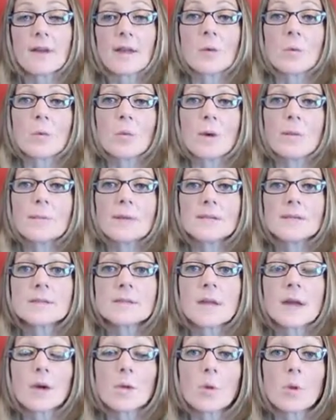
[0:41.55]
and a
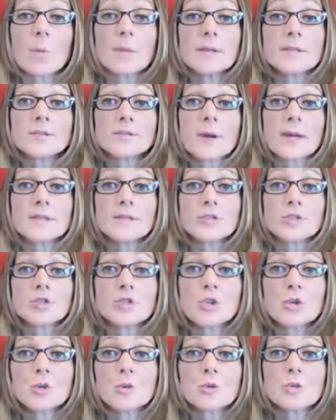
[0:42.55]
woman's right to
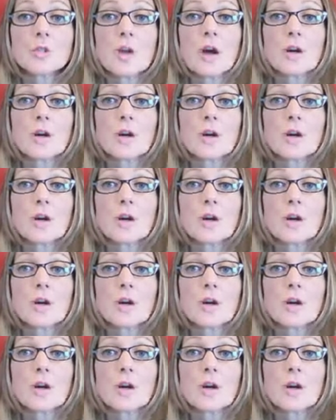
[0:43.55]
choose